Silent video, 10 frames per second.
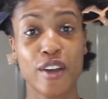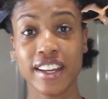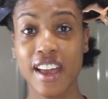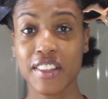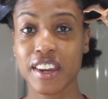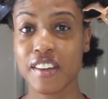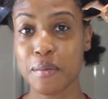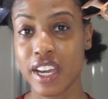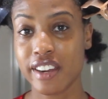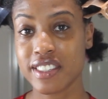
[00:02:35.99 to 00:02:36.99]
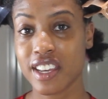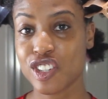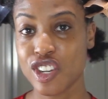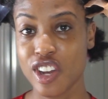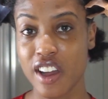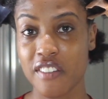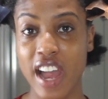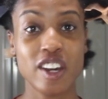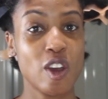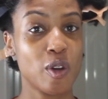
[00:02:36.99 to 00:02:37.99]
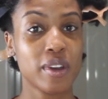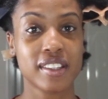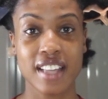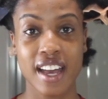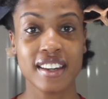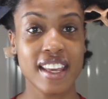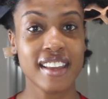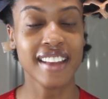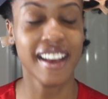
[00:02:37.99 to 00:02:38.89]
Okay, now that I got my hair sectioned off, I know it's not neat.